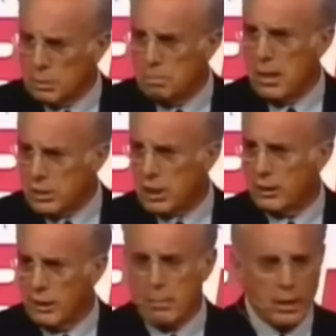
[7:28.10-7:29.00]

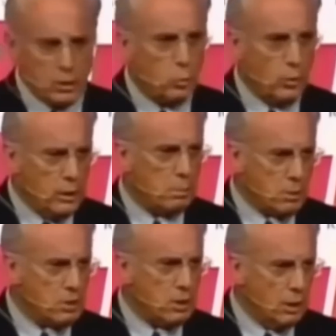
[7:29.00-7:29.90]
basically about a
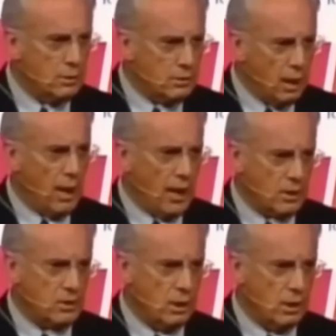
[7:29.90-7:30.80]
20%
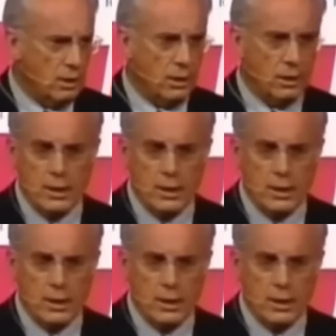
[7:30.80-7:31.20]
tax, and